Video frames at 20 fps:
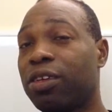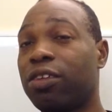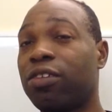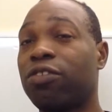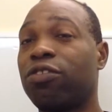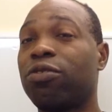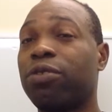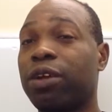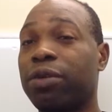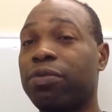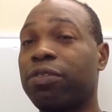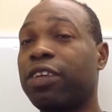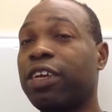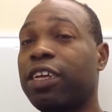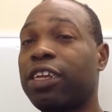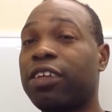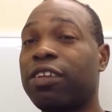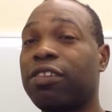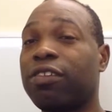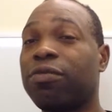So what I'm
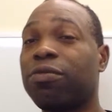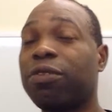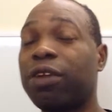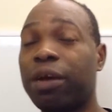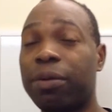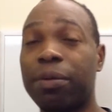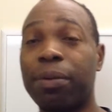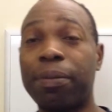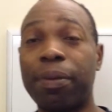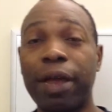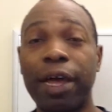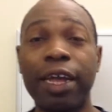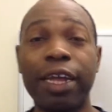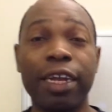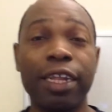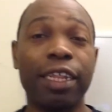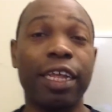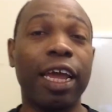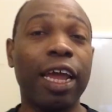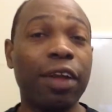saying is, what I'm applying
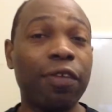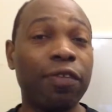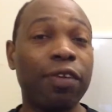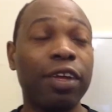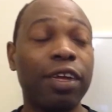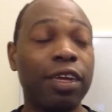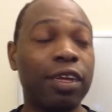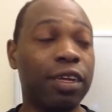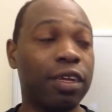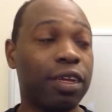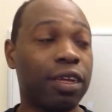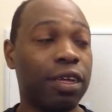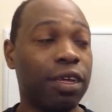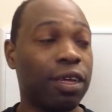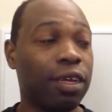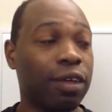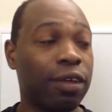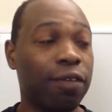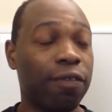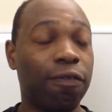is every
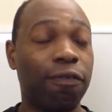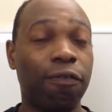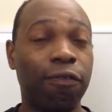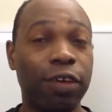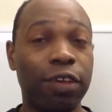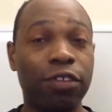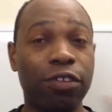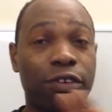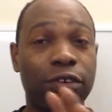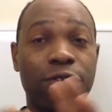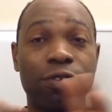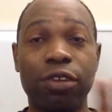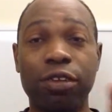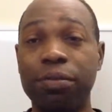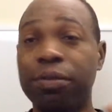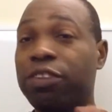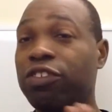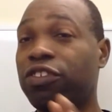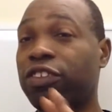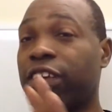physical
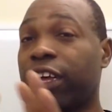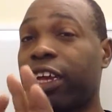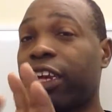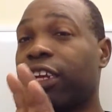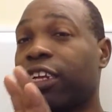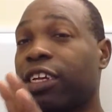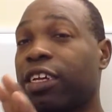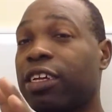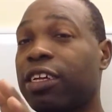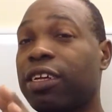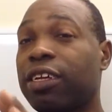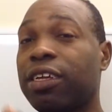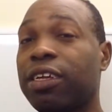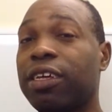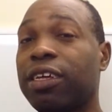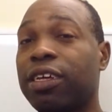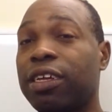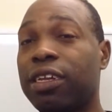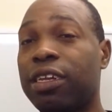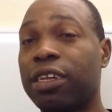dimensionality,
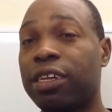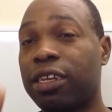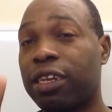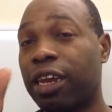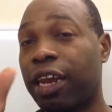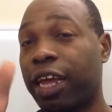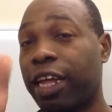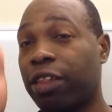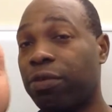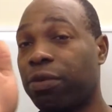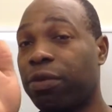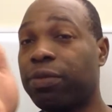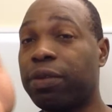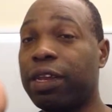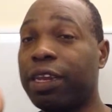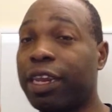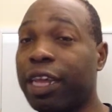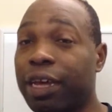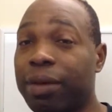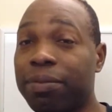length, width,
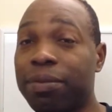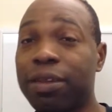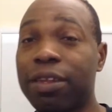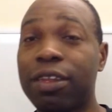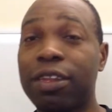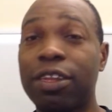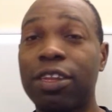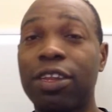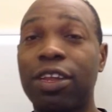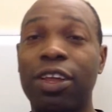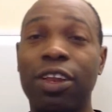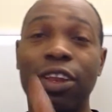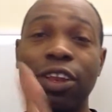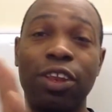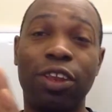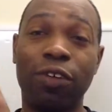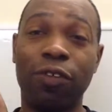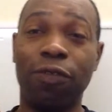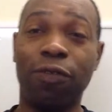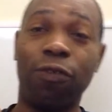and depth.
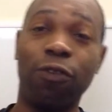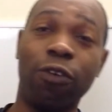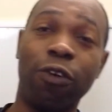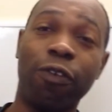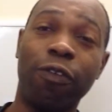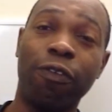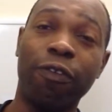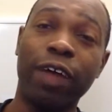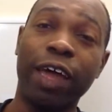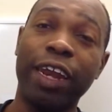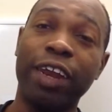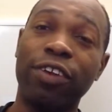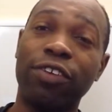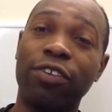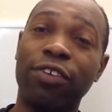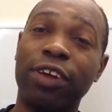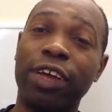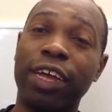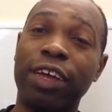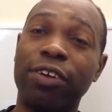The fourth
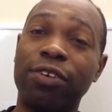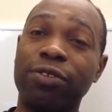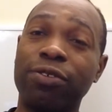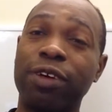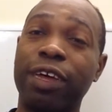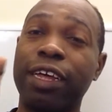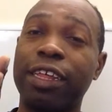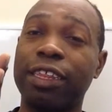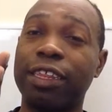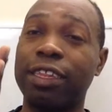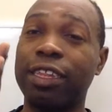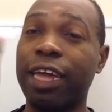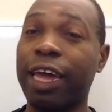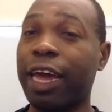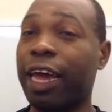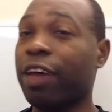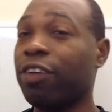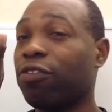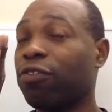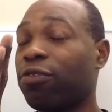90-degree angle is the
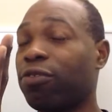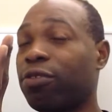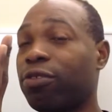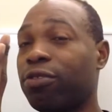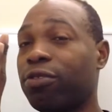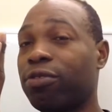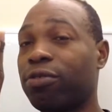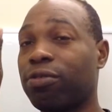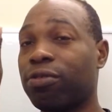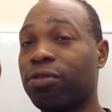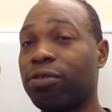actual